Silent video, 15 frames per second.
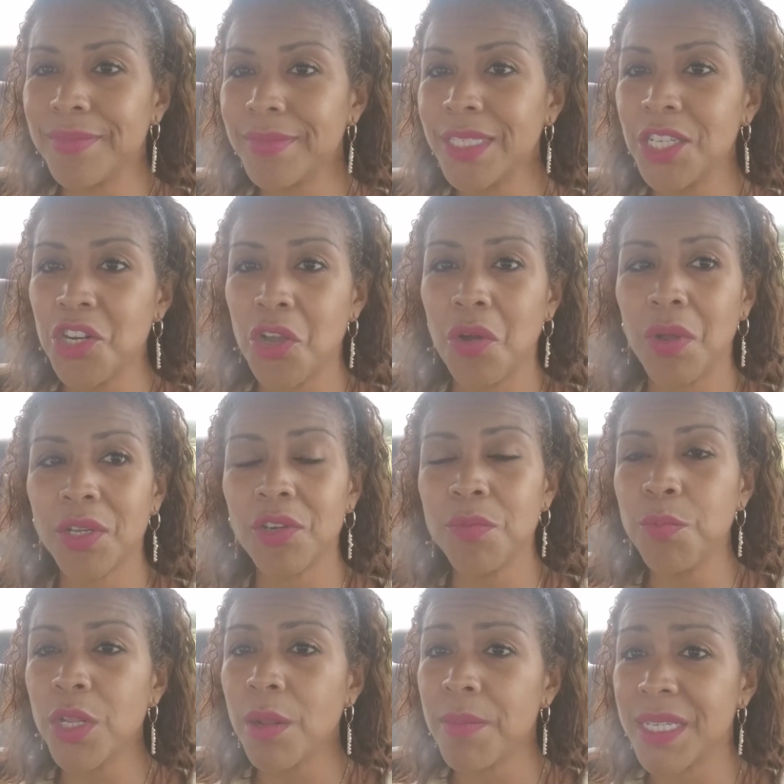I
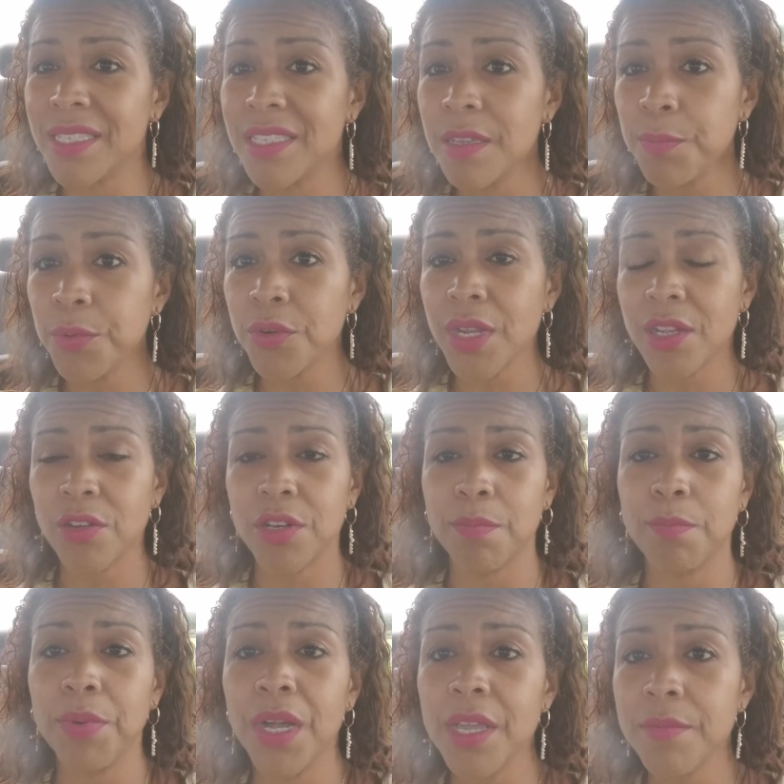couldn't put on my zipper, I
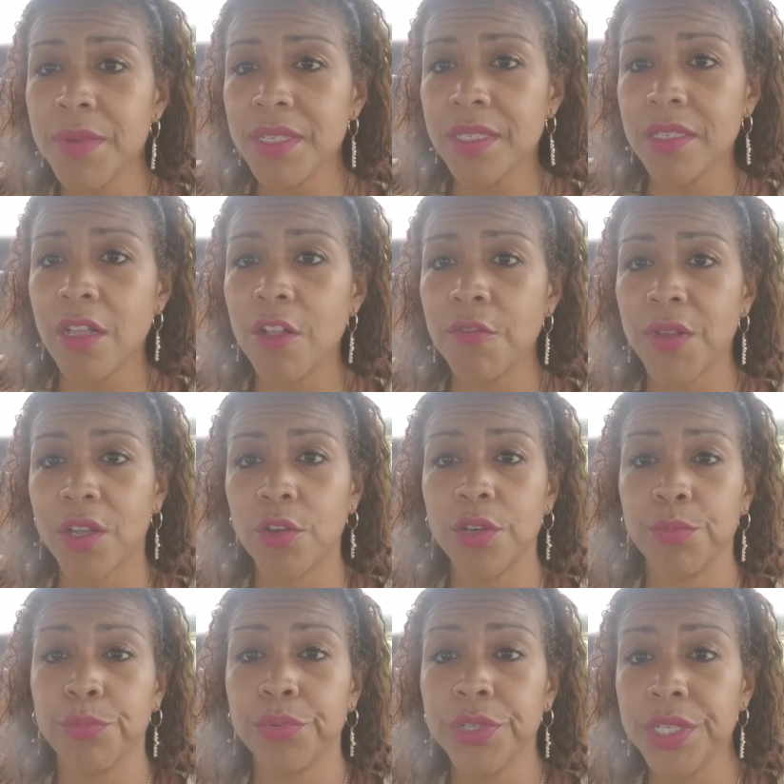couldn't button myself, I
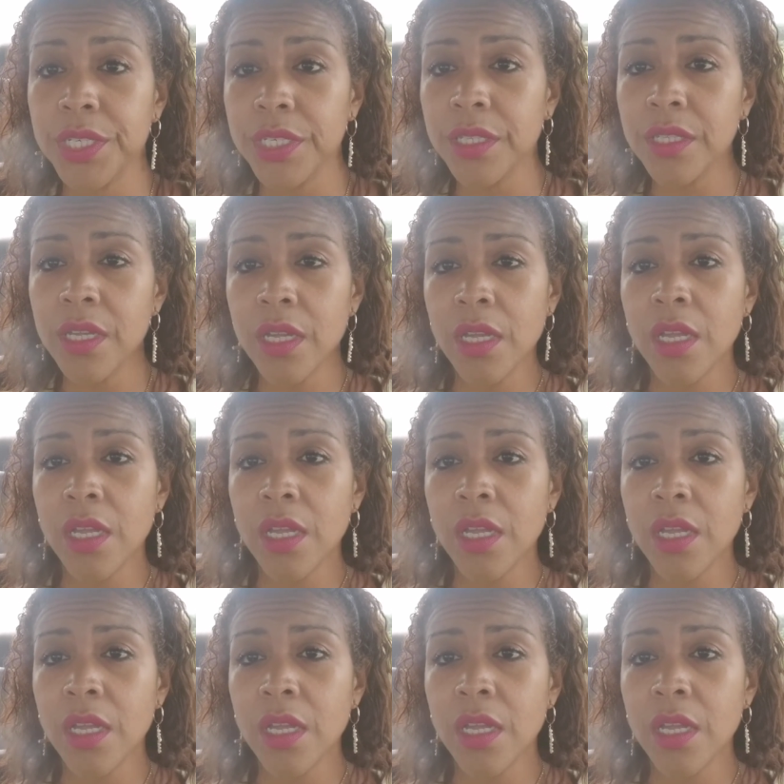couldn't breathe.